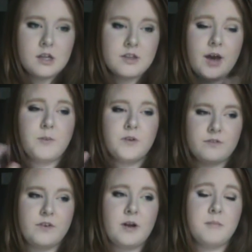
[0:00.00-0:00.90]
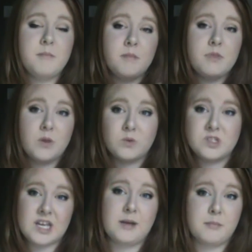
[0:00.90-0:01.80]
that were from those
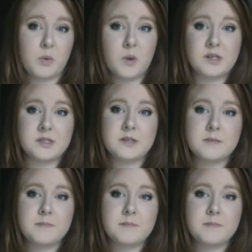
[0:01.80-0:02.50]
same boys.